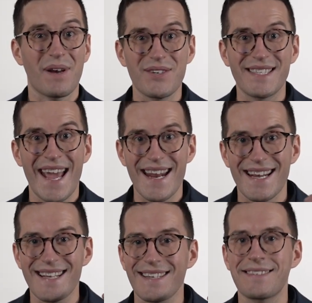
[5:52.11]
Because that
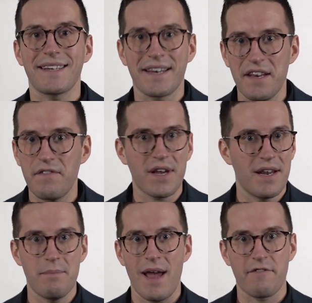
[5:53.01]
is a
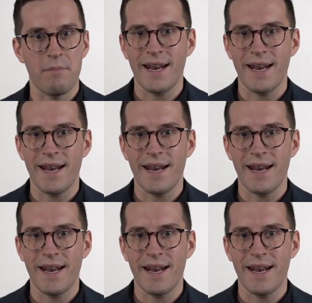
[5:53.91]
significant amount of